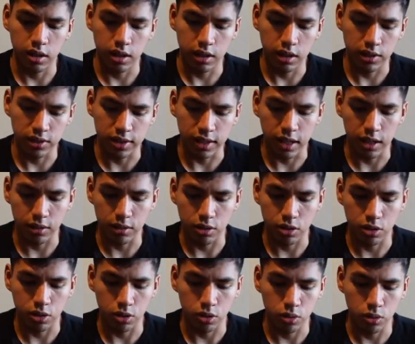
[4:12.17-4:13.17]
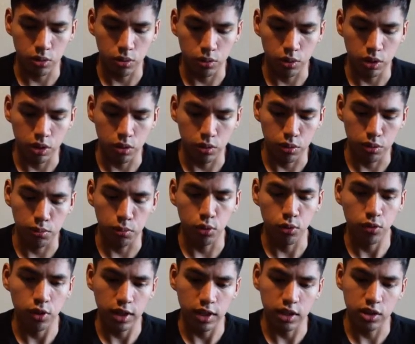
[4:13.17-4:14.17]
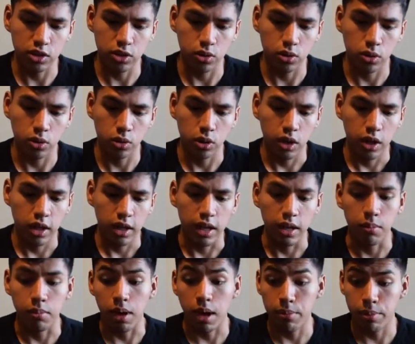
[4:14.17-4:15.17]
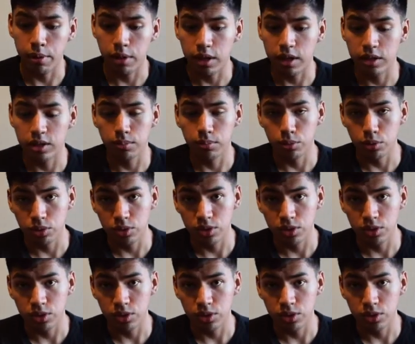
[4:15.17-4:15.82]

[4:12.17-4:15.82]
inside of the shoe when you remove the insole, and my pair has blue